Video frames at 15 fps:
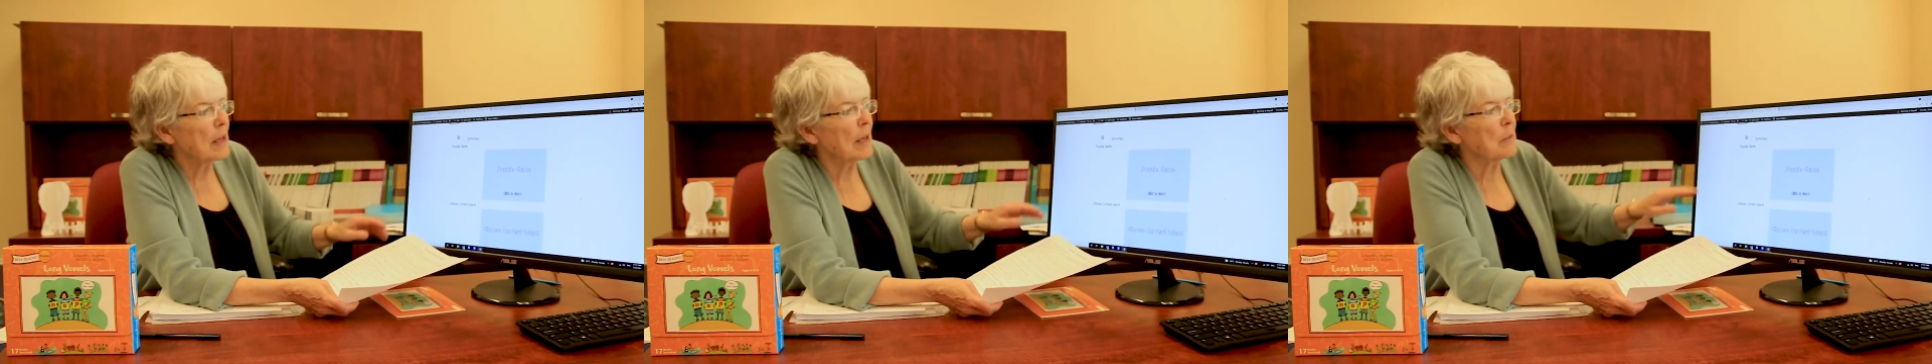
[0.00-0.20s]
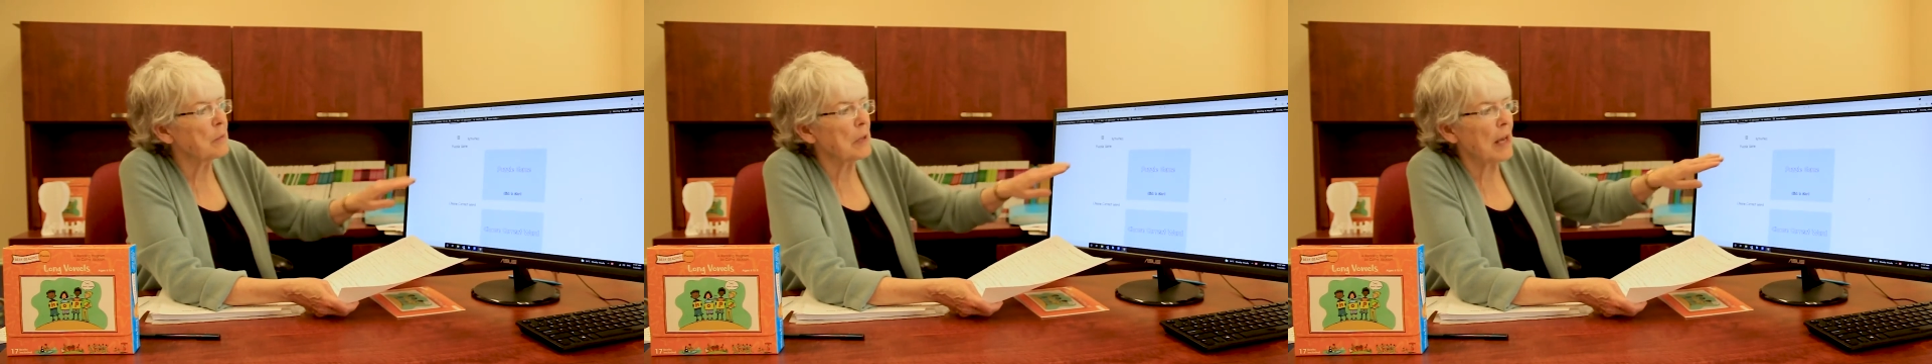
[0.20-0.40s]

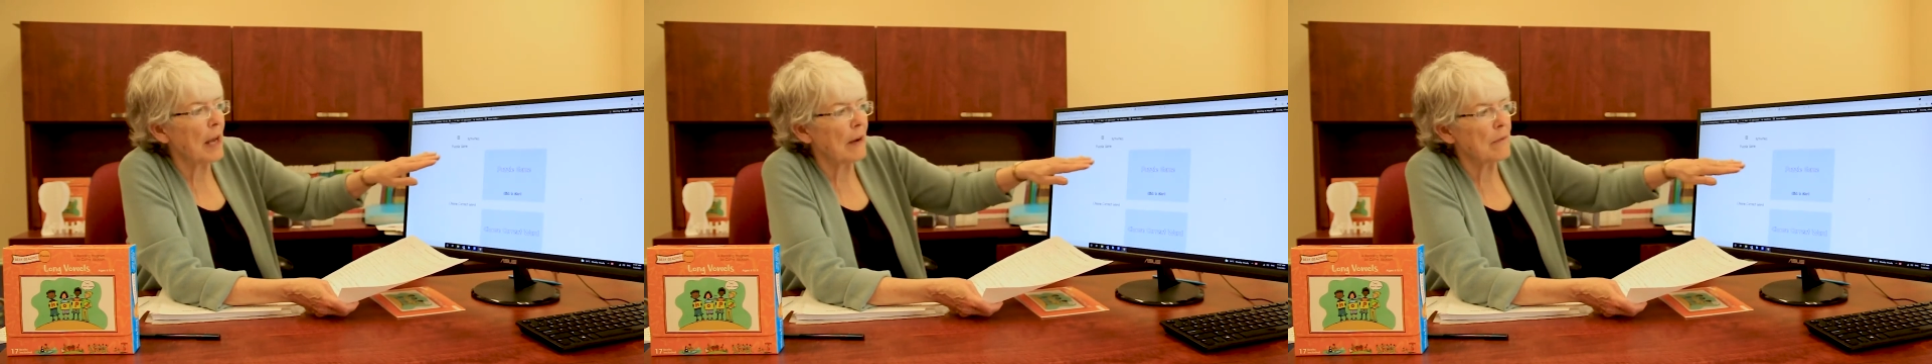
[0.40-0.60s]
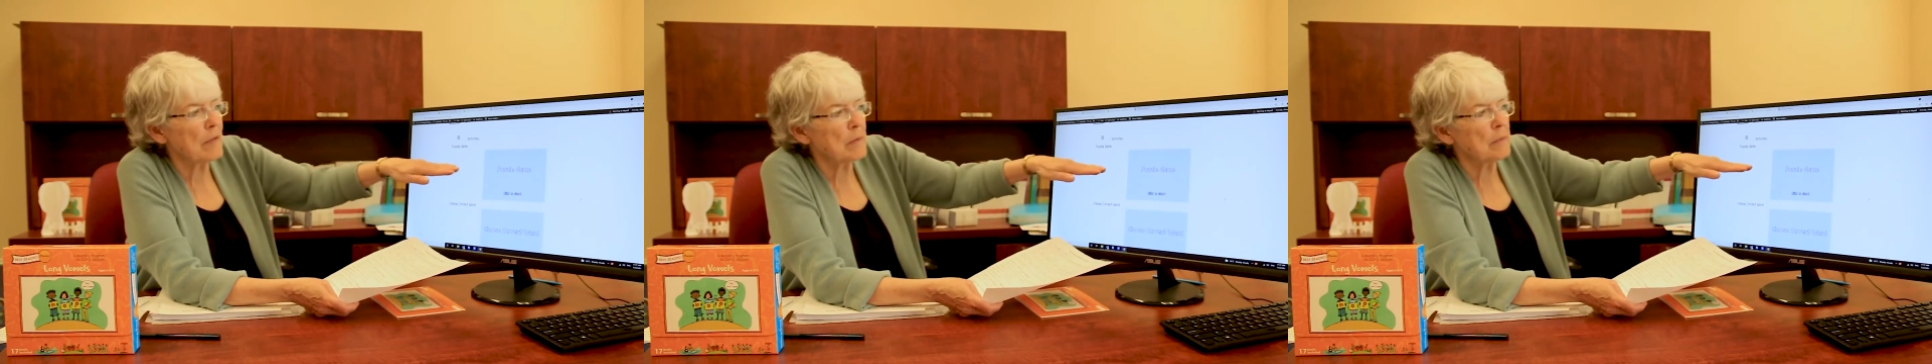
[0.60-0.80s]
and we
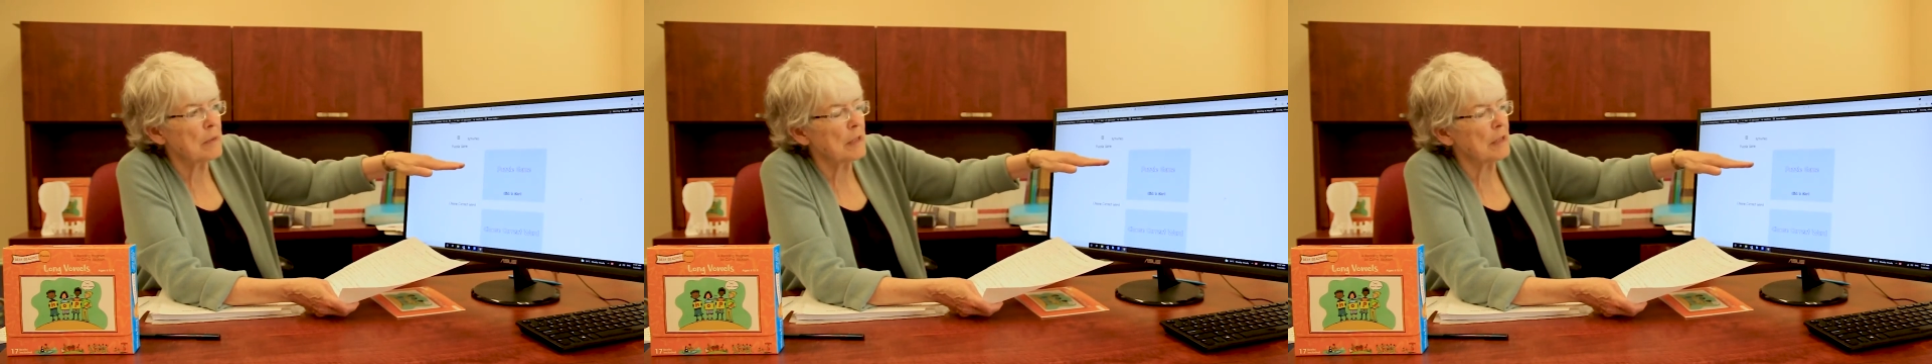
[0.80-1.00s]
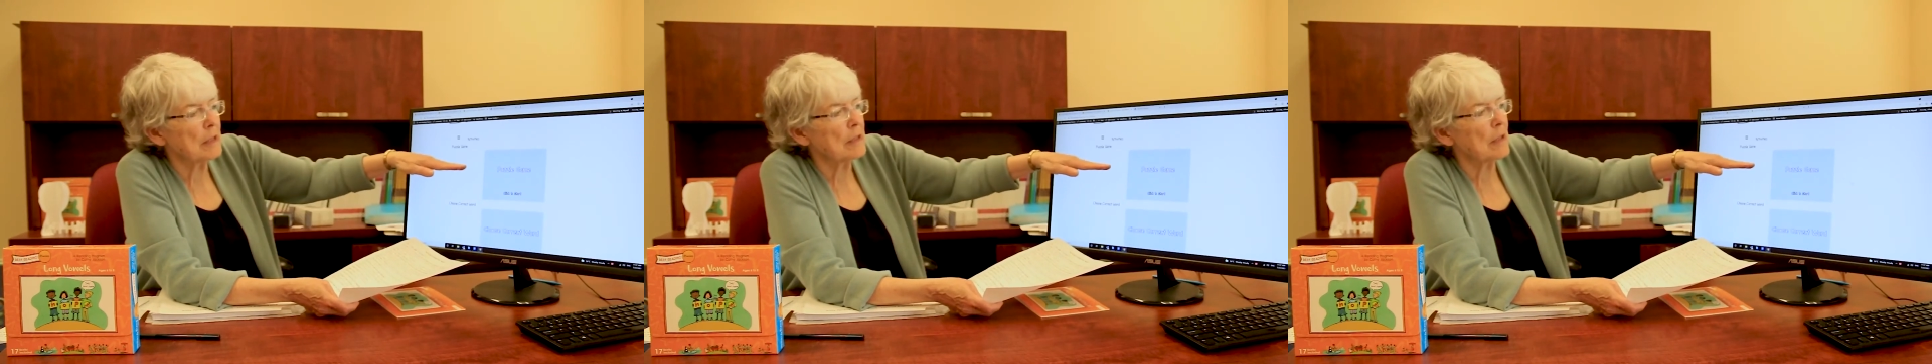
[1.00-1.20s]
have them
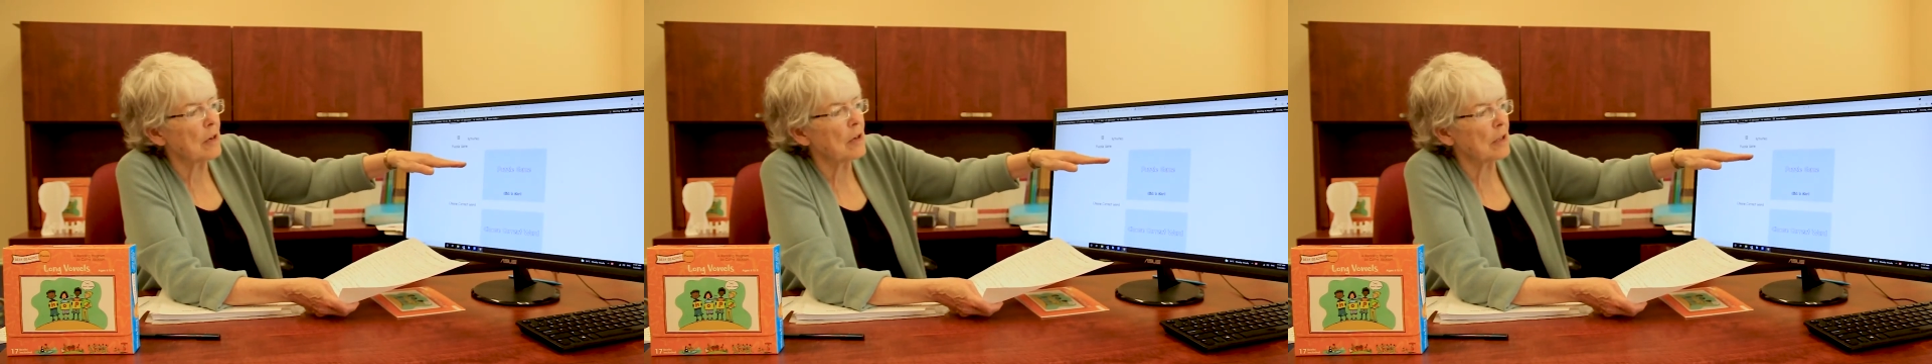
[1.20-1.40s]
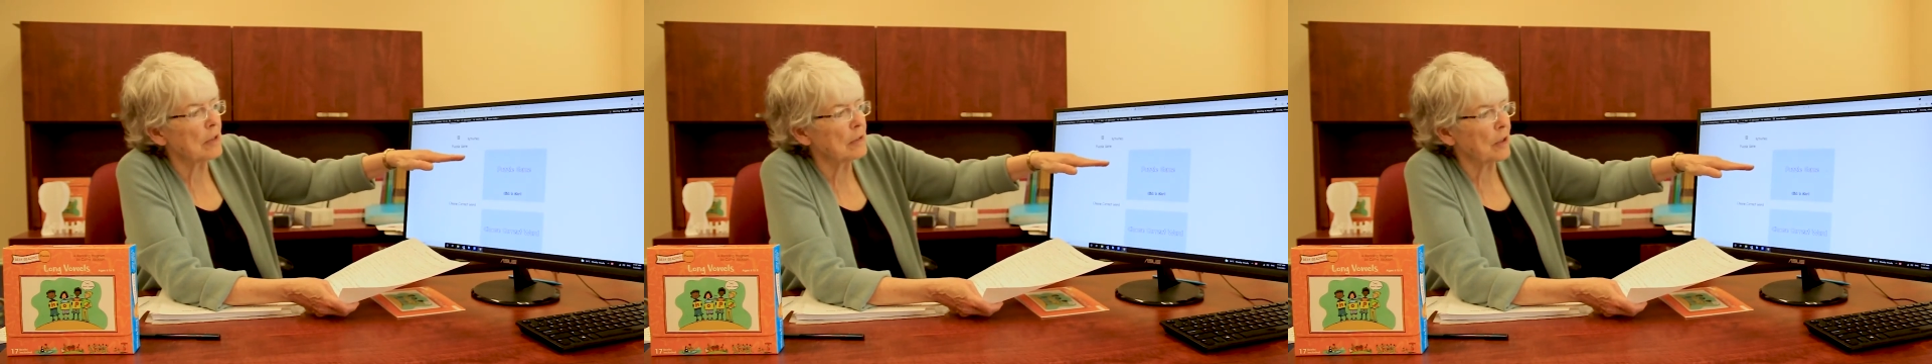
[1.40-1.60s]
in
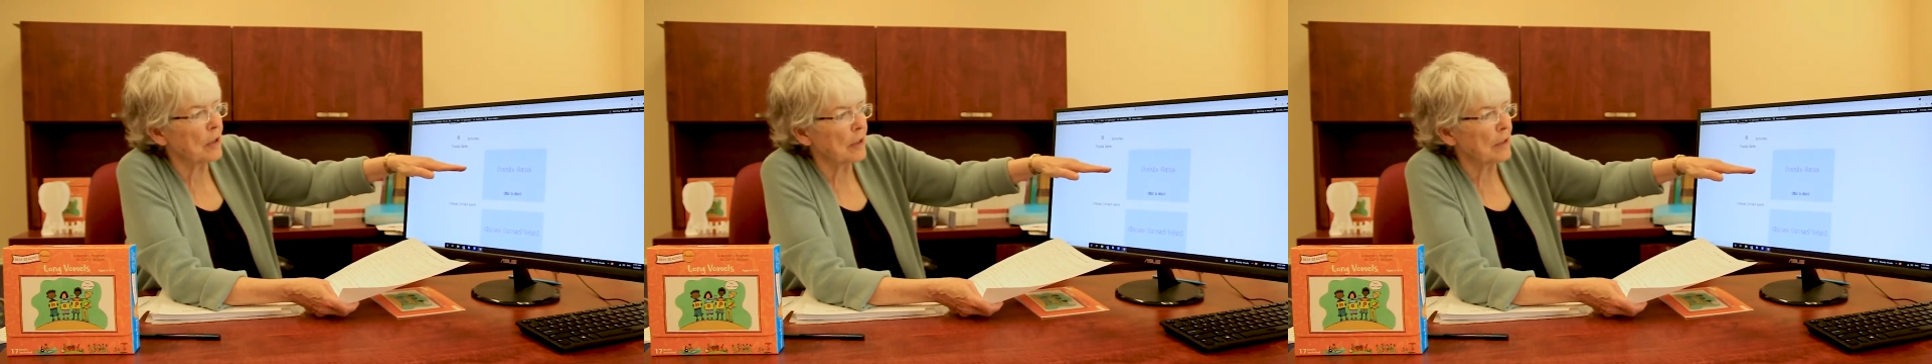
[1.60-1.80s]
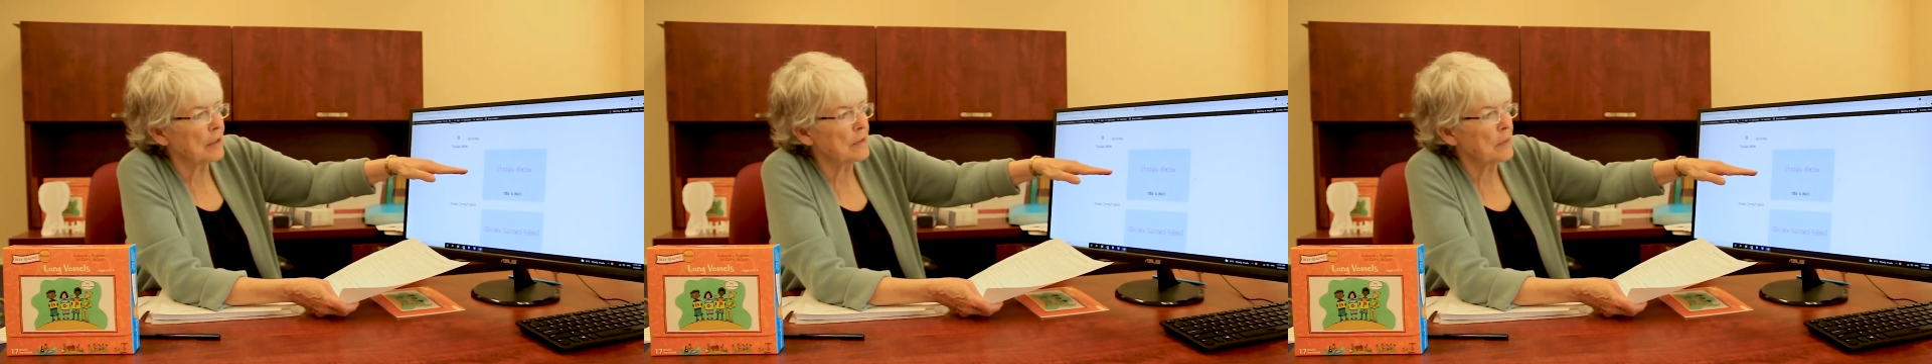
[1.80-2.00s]
hard
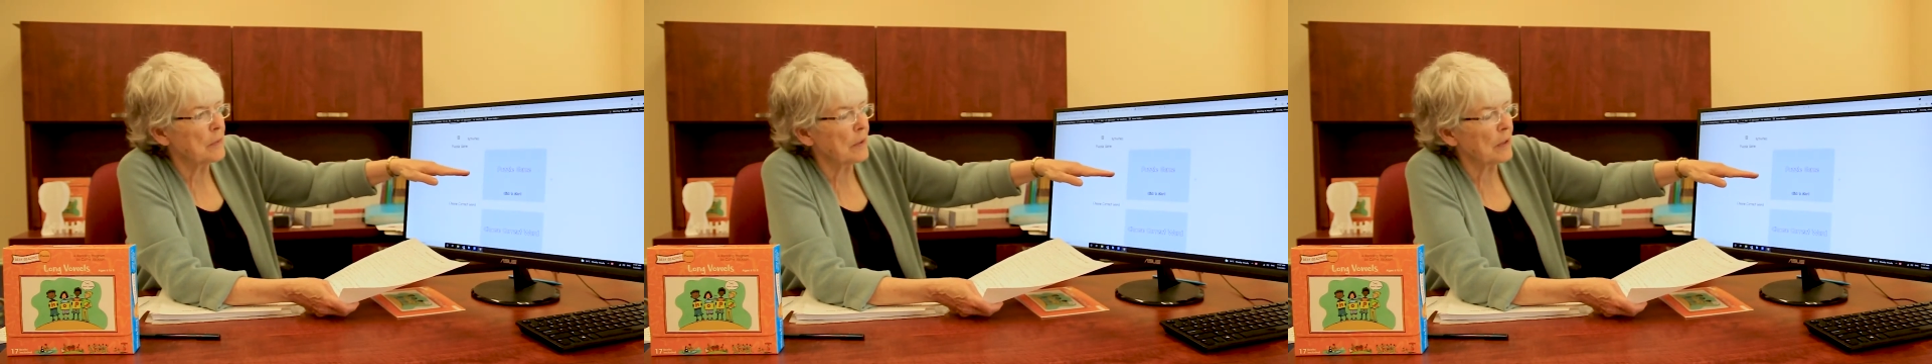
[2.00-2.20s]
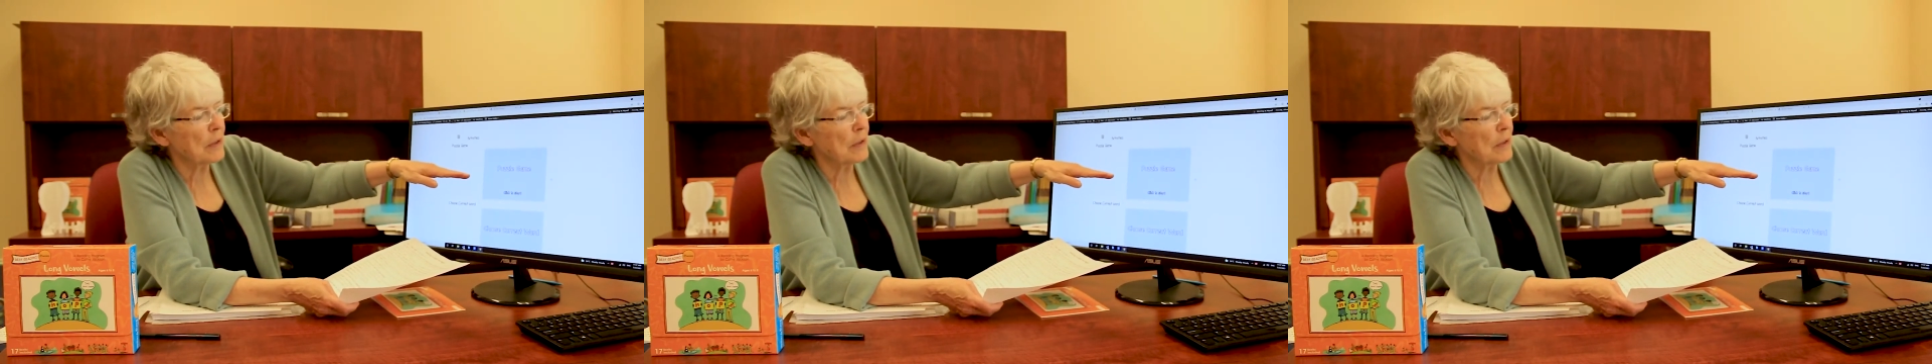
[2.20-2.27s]
card